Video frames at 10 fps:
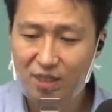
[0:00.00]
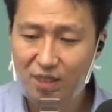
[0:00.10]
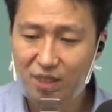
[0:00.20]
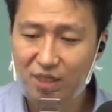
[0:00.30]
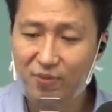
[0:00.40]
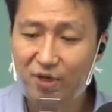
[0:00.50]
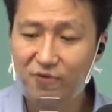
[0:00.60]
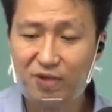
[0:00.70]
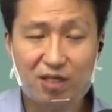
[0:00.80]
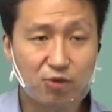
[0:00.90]
the amount of
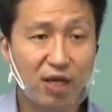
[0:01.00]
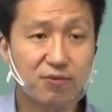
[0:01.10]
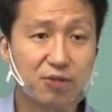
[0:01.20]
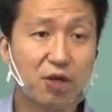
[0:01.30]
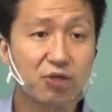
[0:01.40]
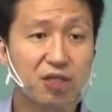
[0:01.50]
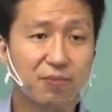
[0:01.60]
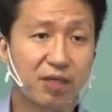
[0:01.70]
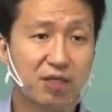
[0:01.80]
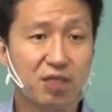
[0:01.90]
heat transferred also
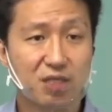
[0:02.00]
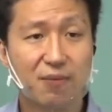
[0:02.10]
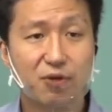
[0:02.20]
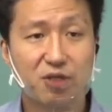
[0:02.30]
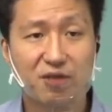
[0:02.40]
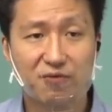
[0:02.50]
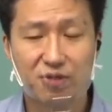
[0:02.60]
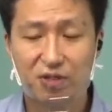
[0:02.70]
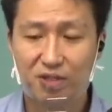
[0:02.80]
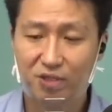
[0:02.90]
depends on the temperature difference.